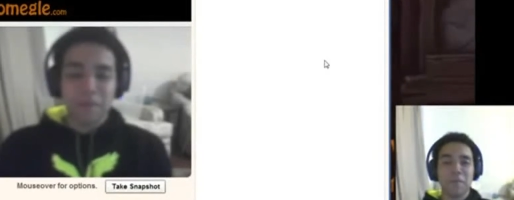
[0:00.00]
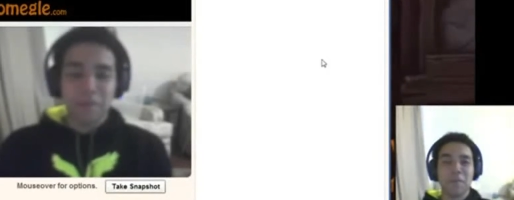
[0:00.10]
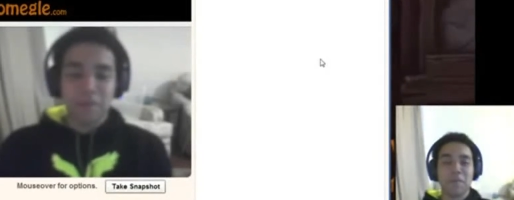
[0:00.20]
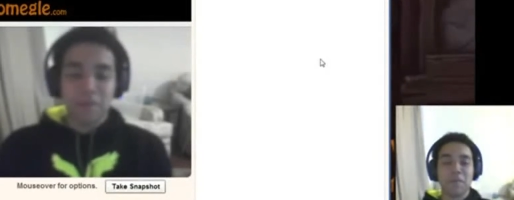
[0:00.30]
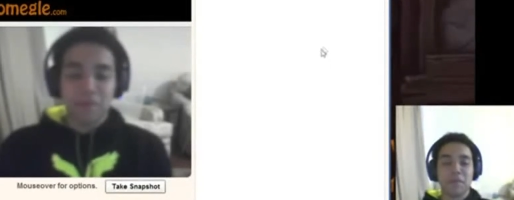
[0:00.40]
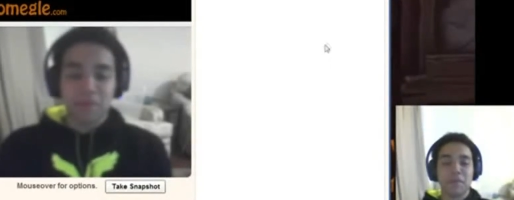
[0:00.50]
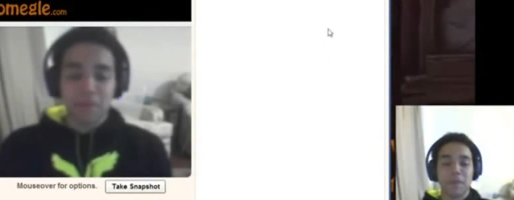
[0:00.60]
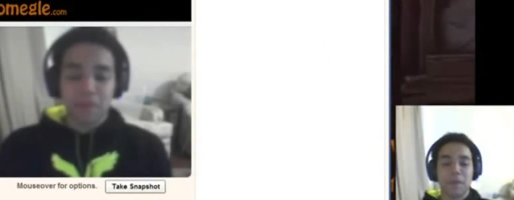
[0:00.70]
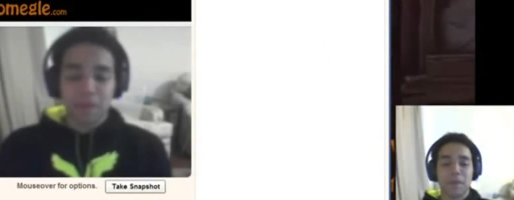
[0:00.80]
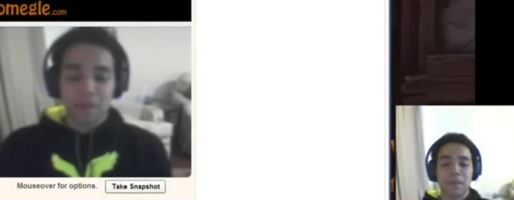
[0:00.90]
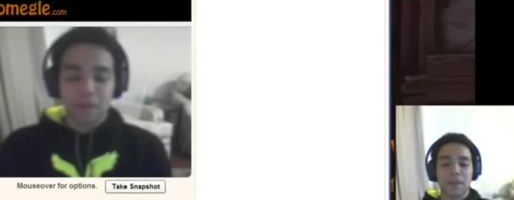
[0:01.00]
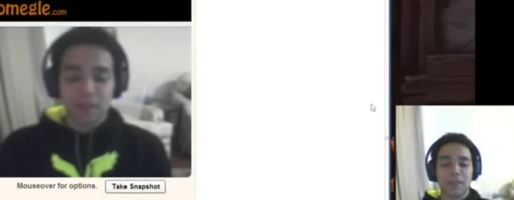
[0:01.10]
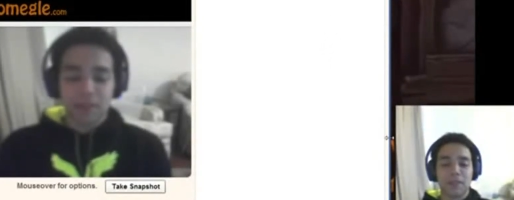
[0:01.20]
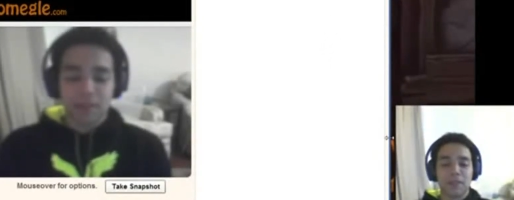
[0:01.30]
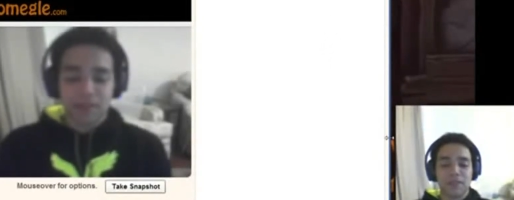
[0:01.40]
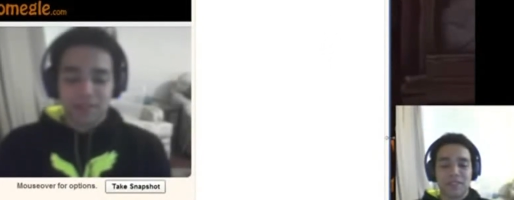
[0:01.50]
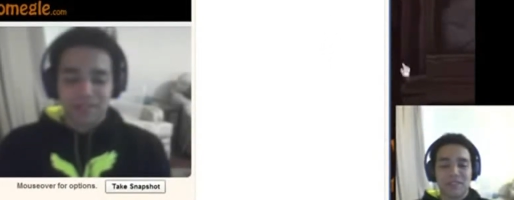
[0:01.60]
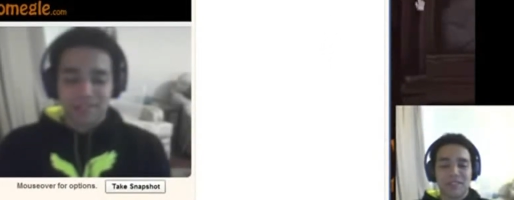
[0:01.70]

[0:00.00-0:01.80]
Nobody speaks.